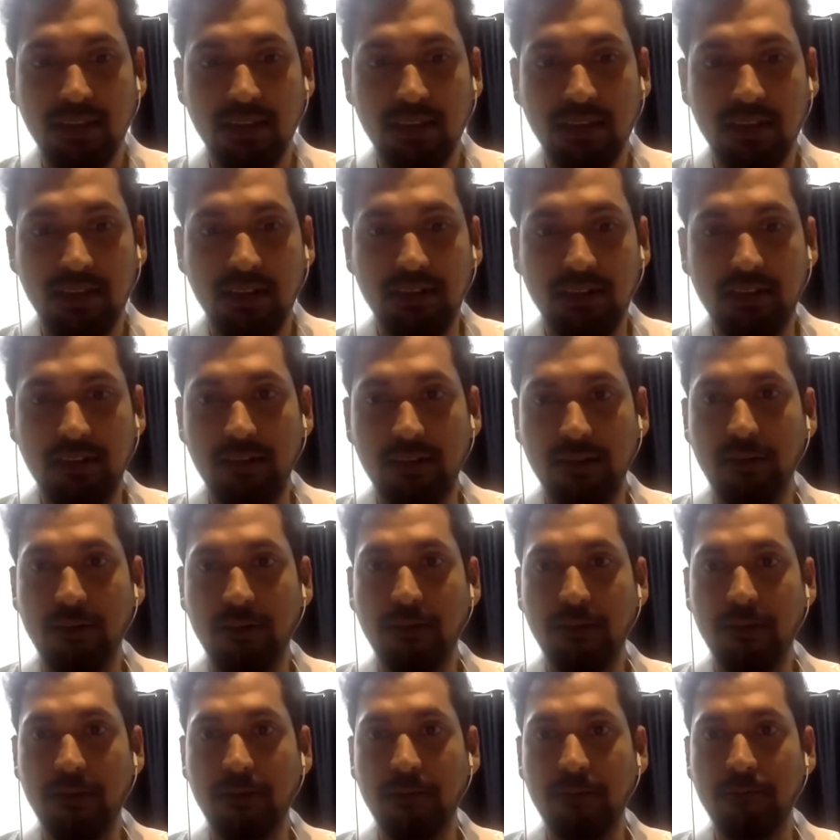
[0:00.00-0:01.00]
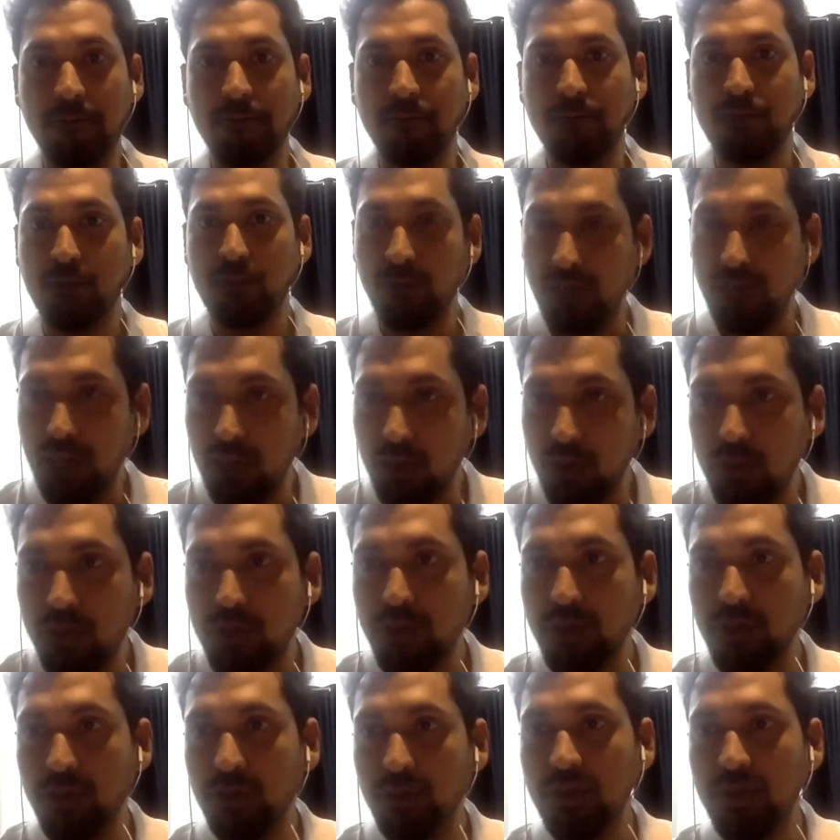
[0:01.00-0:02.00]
Kunal, over to you.